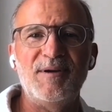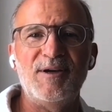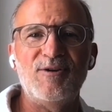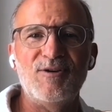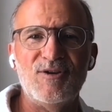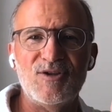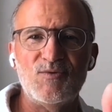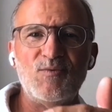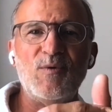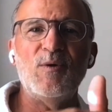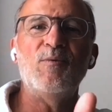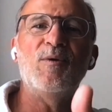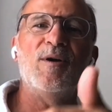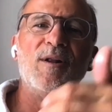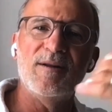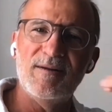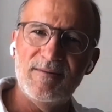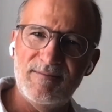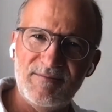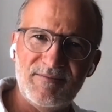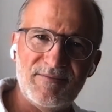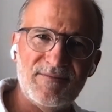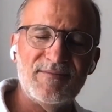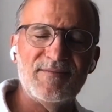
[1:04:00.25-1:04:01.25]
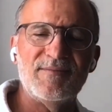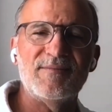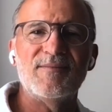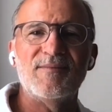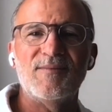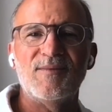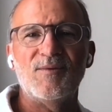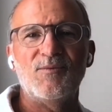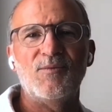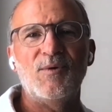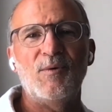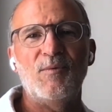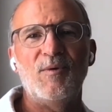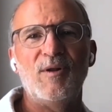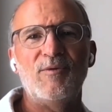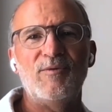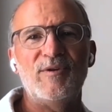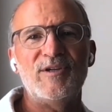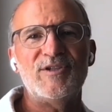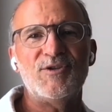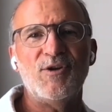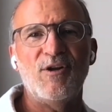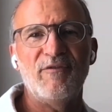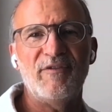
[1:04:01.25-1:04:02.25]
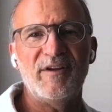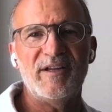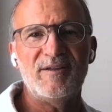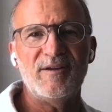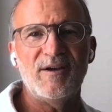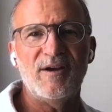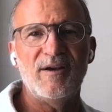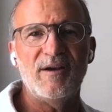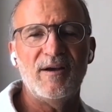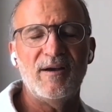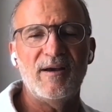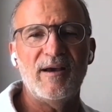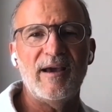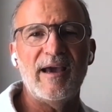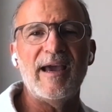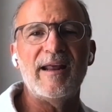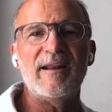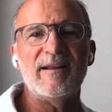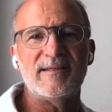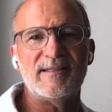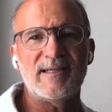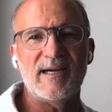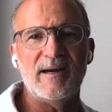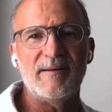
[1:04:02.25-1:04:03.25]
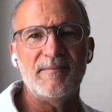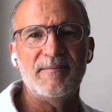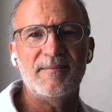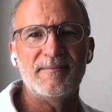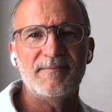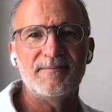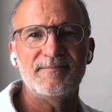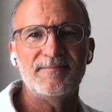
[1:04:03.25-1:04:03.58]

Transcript: because we will, uh. we will resolve it uh, ahead of time.